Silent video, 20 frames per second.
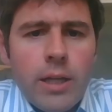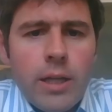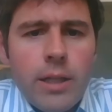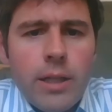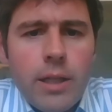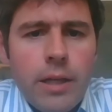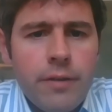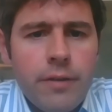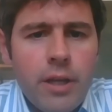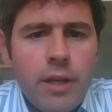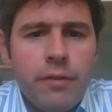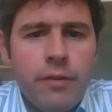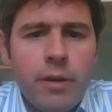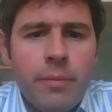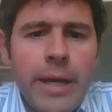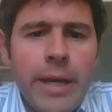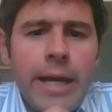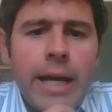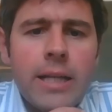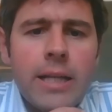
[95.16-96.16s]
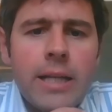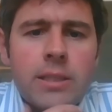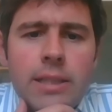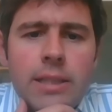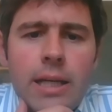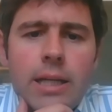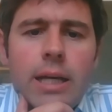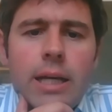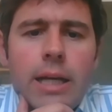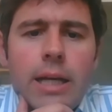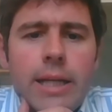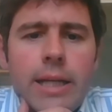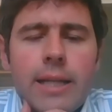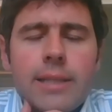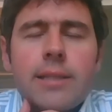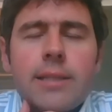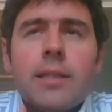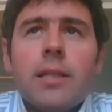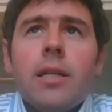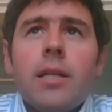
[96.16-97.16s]
if I may add to that, I
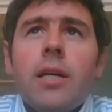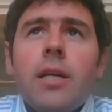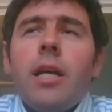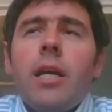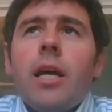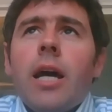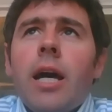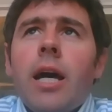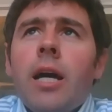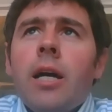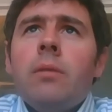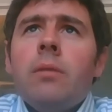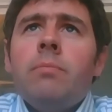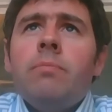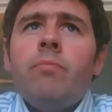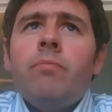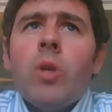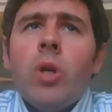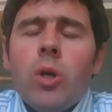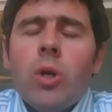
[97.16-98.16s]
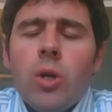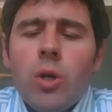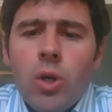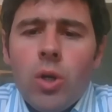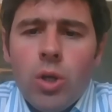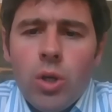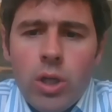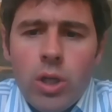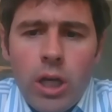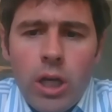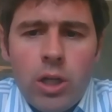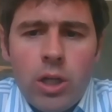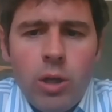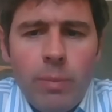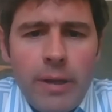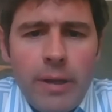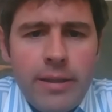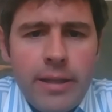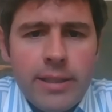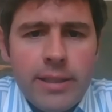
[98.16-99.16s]
guess a
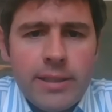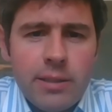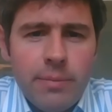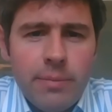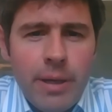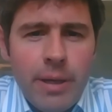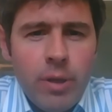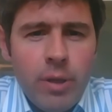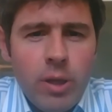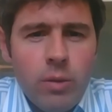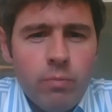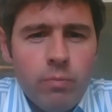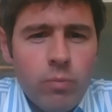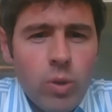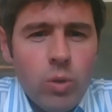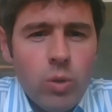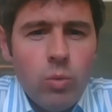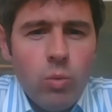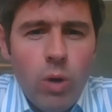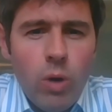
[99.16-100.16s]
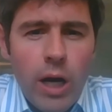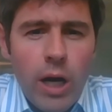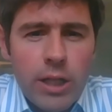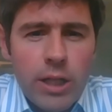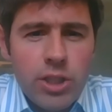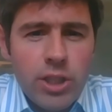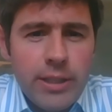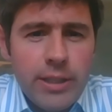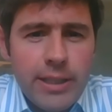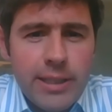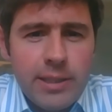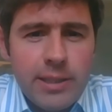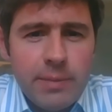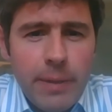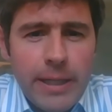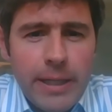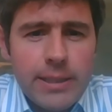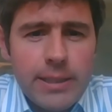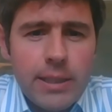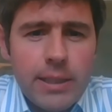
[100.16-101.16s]
couple of things to maybe watch in this
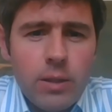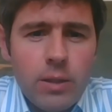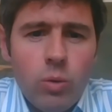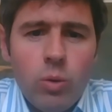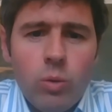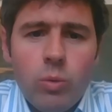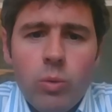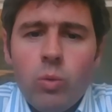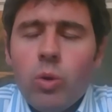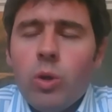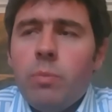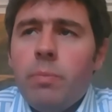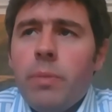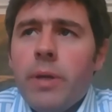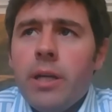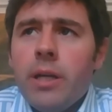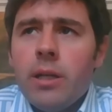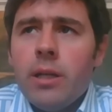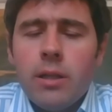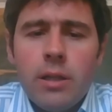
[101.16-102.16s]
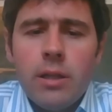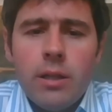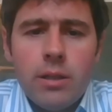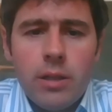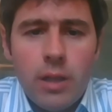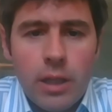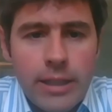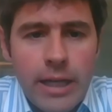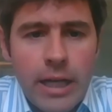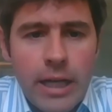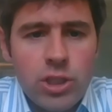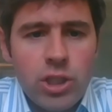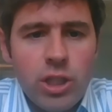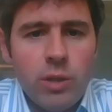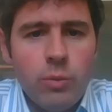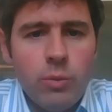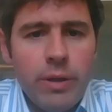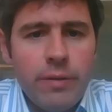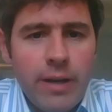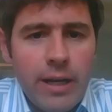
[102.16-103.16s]
space would be, like,
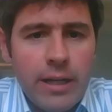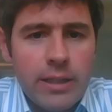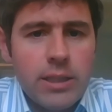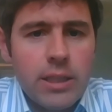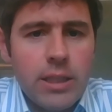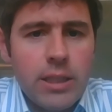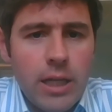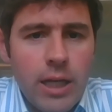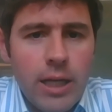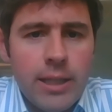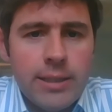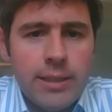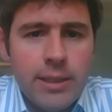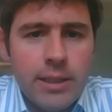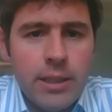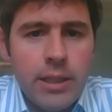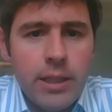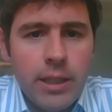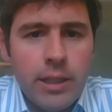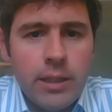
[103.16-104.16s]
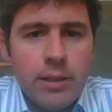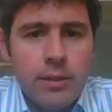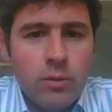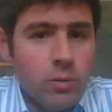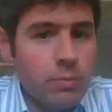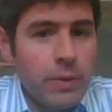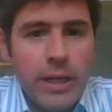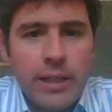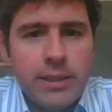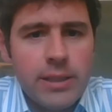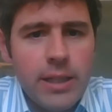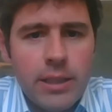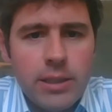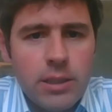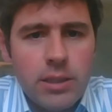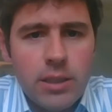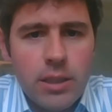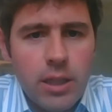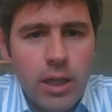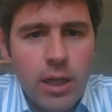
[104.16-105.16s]
naturally we've had declines in
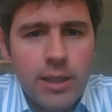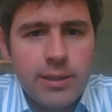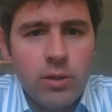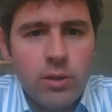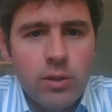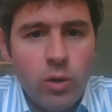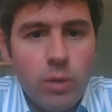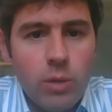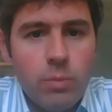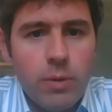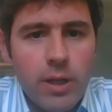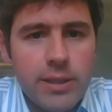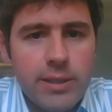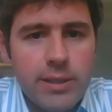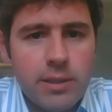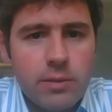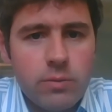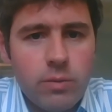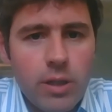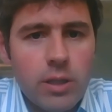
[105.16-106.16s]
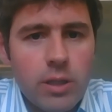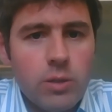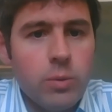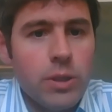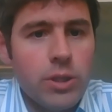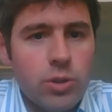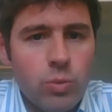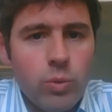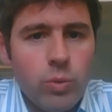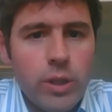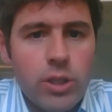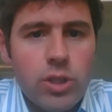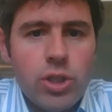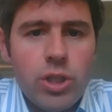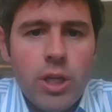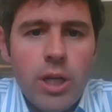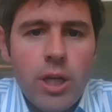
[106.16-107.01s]
unprecedented declines in oil prices, right, which